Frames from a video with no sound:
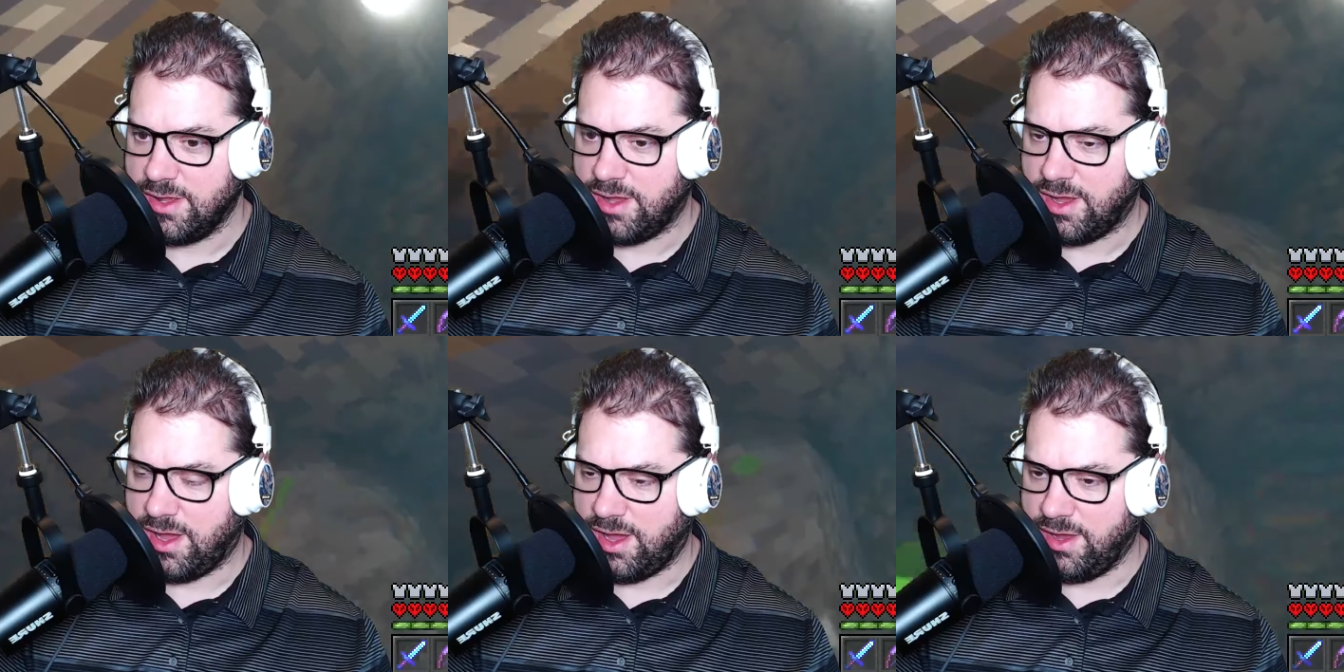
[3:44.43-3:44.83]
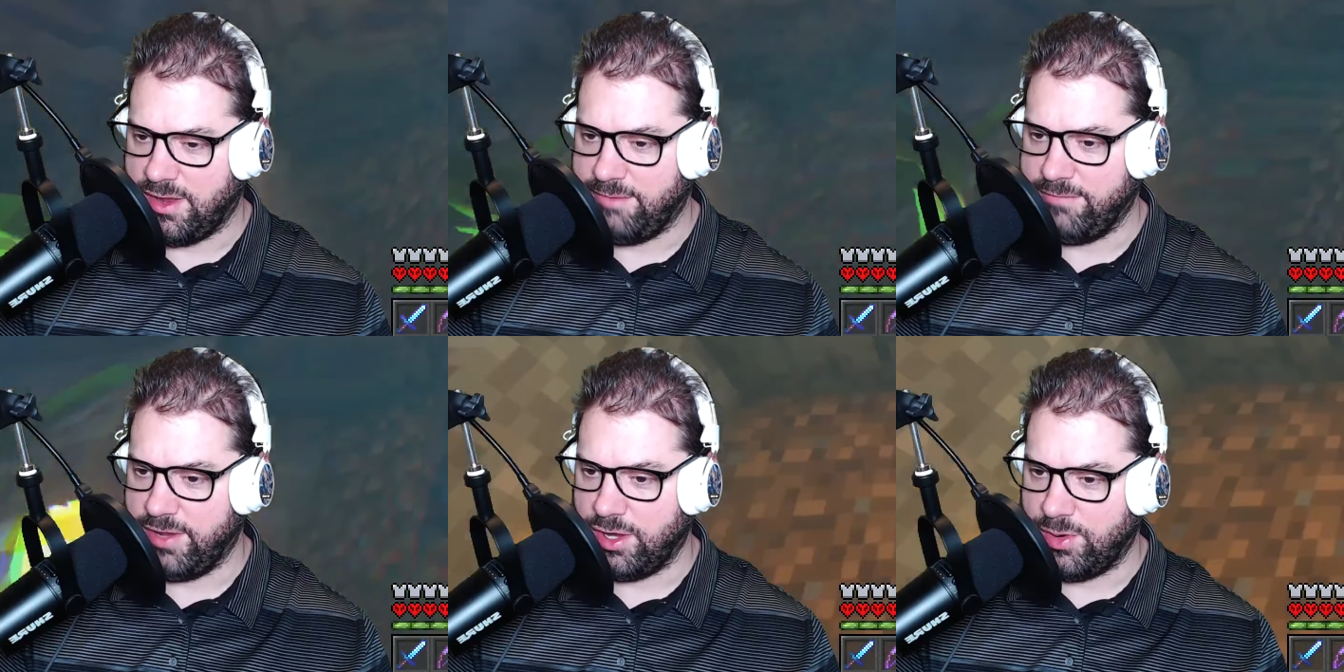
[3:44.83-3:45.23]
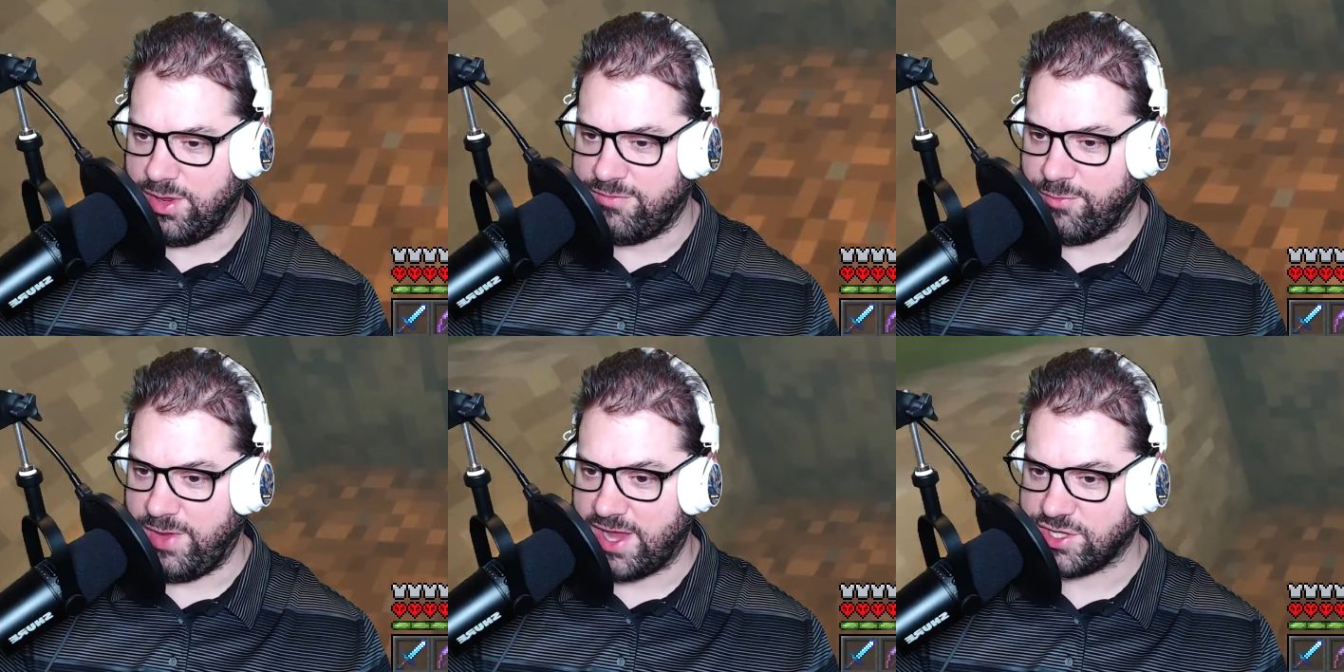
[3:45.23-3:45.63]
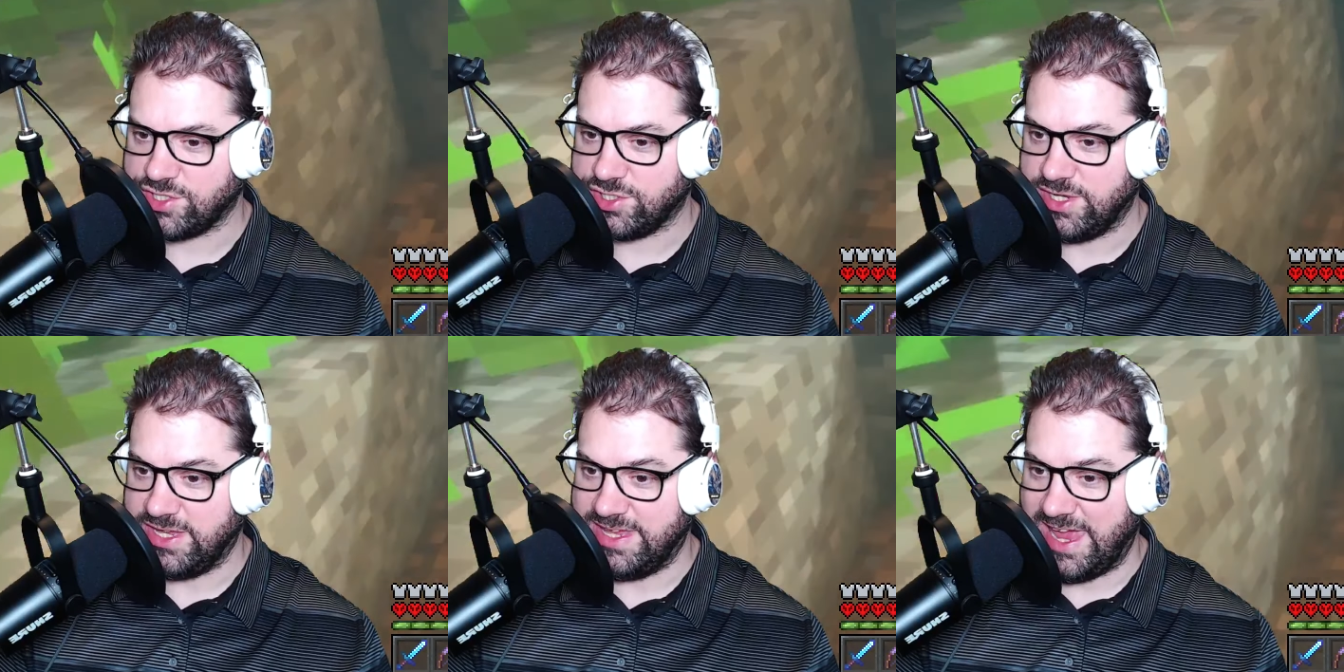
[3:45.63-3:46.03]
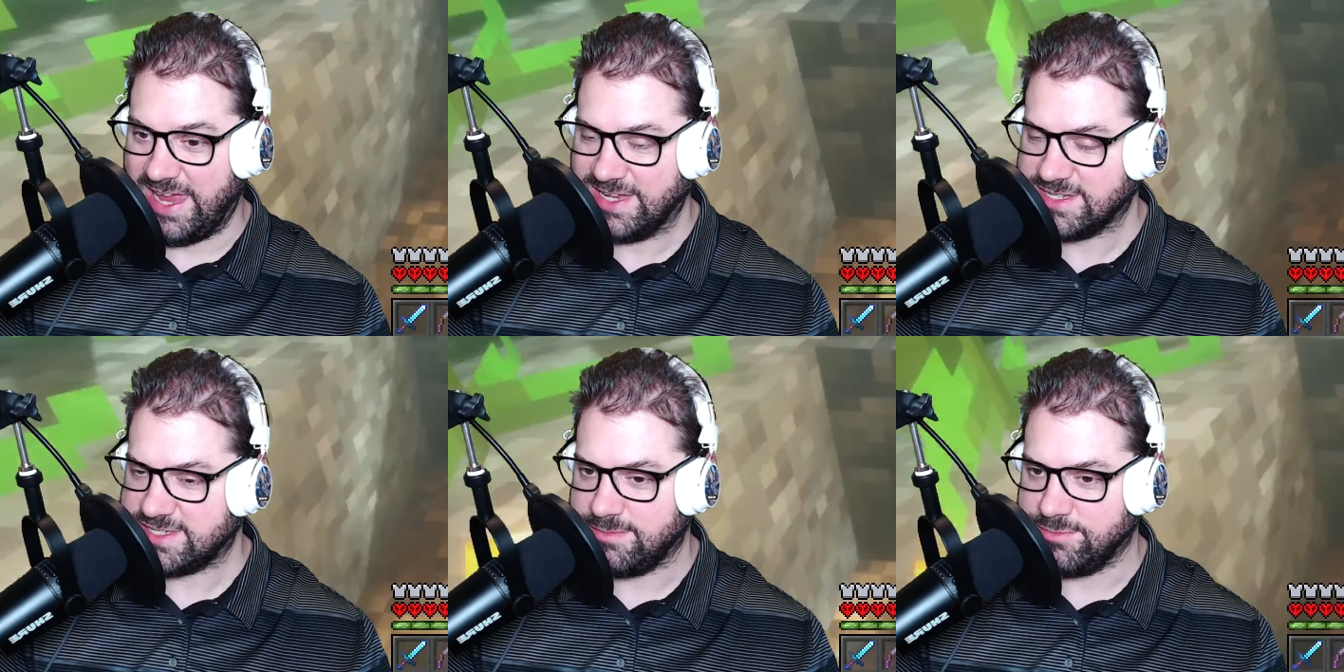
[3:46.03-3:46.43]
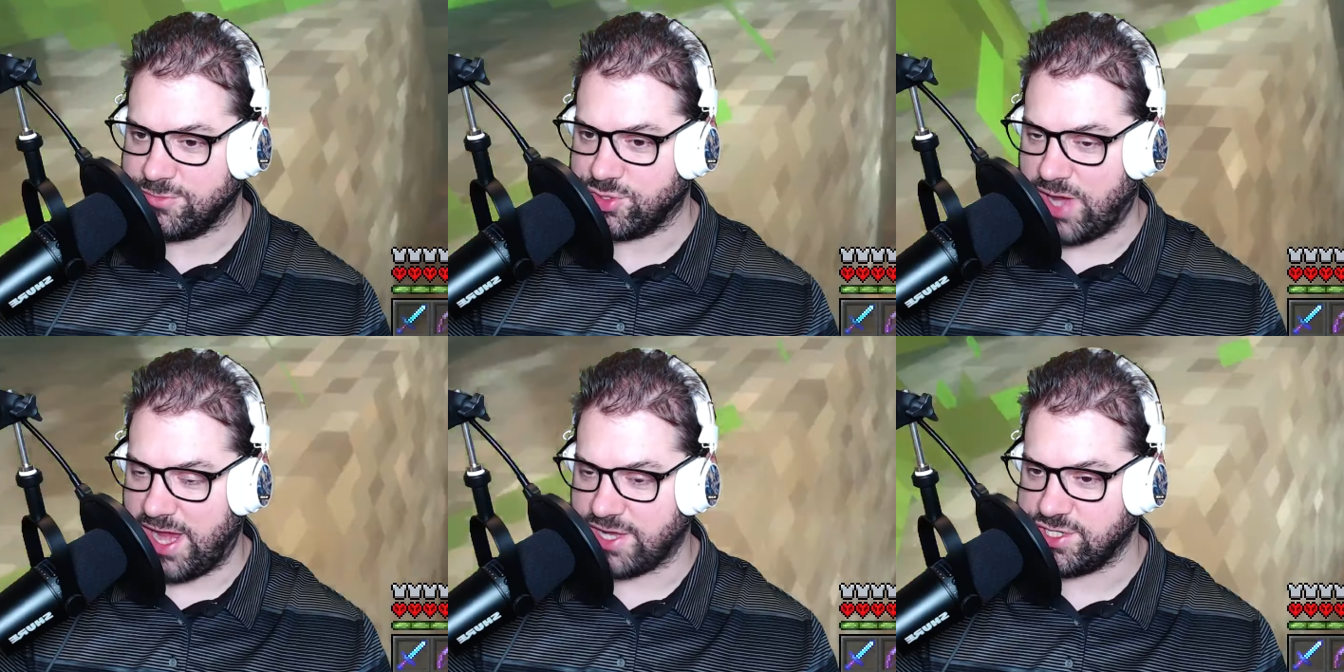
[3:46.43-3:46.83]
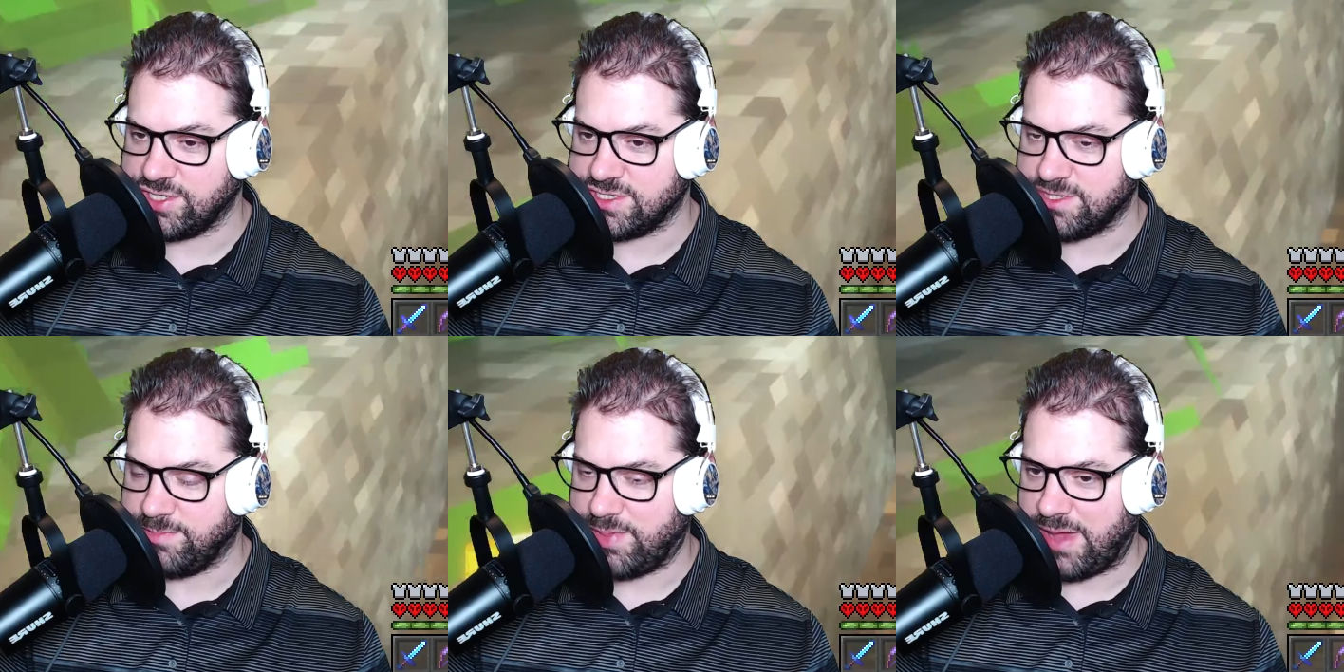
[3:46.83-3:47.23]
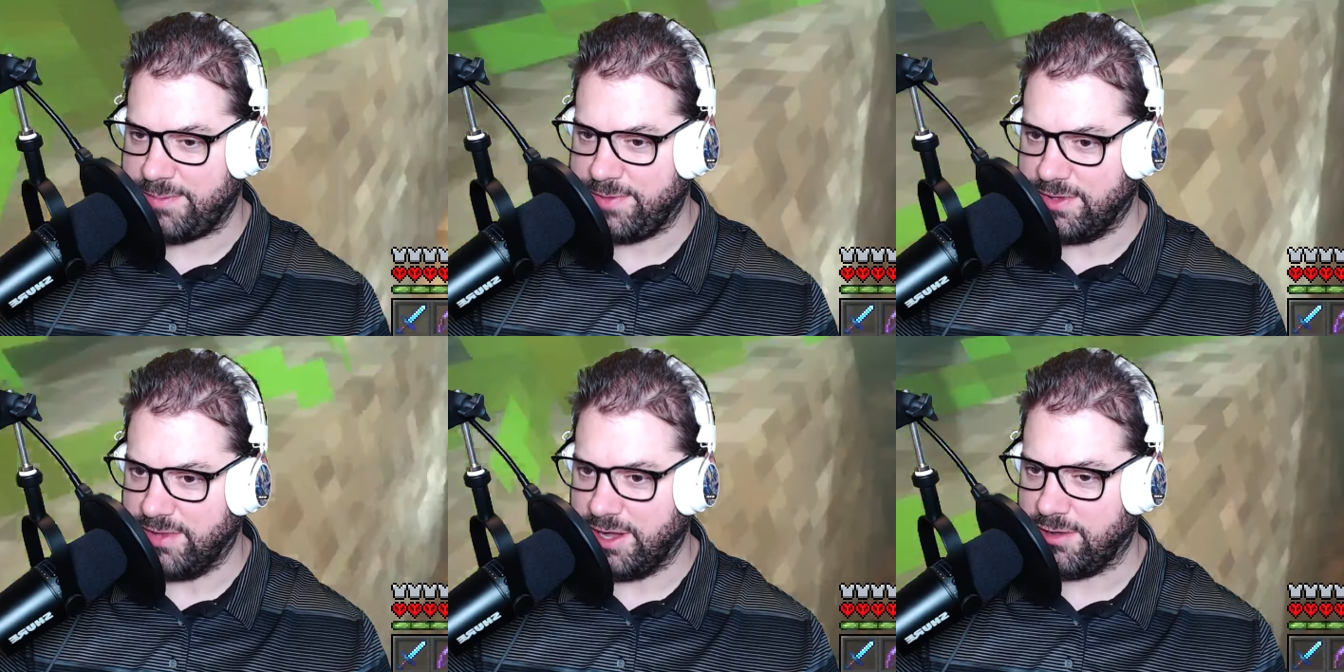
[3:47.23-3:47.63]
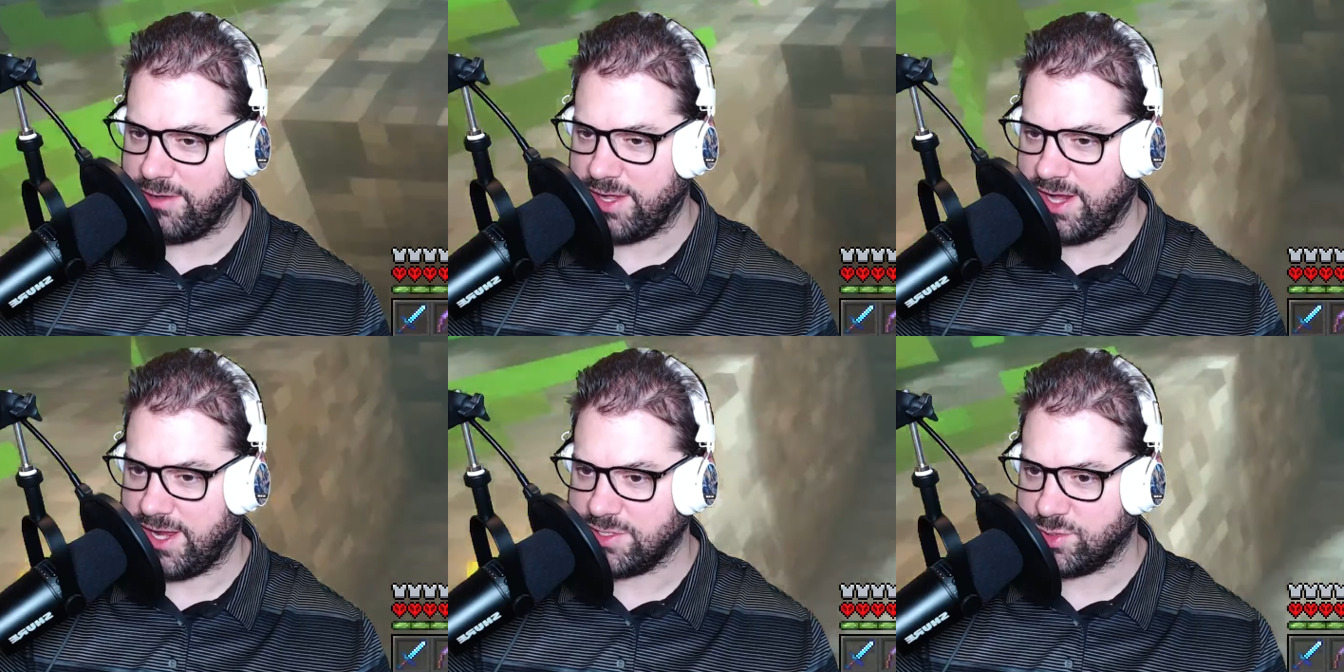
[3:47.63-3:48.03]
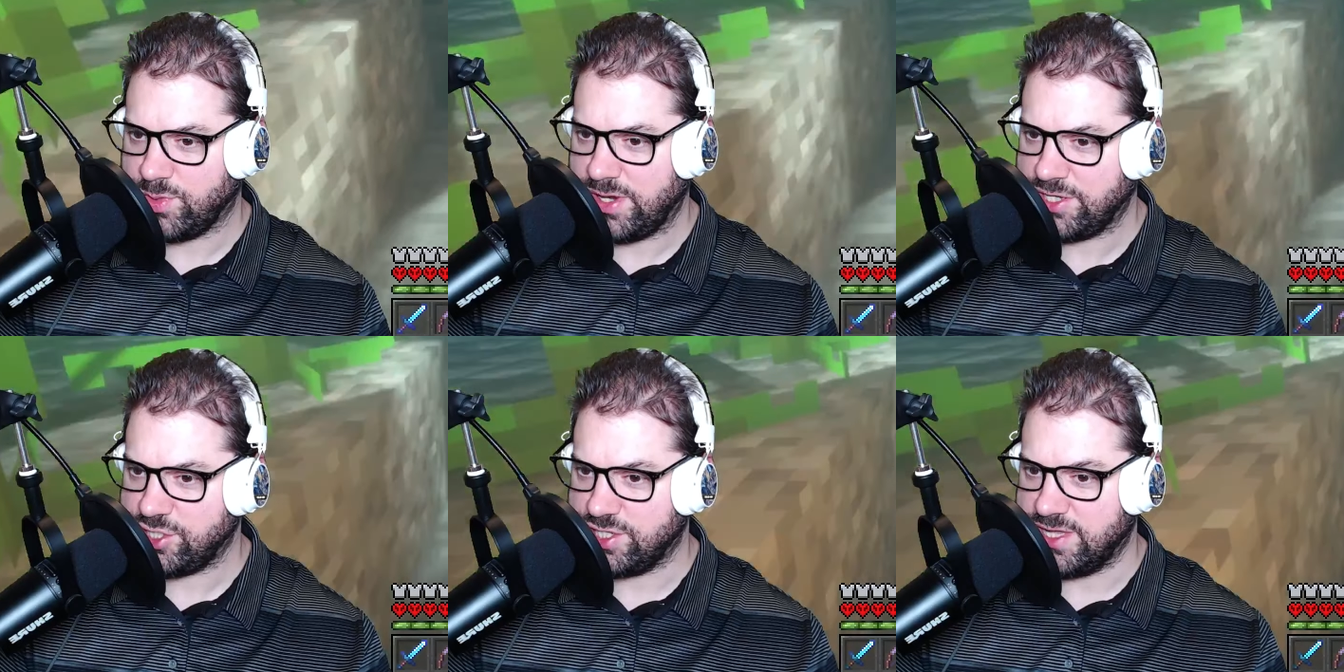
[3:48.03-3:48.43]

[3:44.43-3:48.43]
you know, if we actually gain some traction, some popularity on Twitch,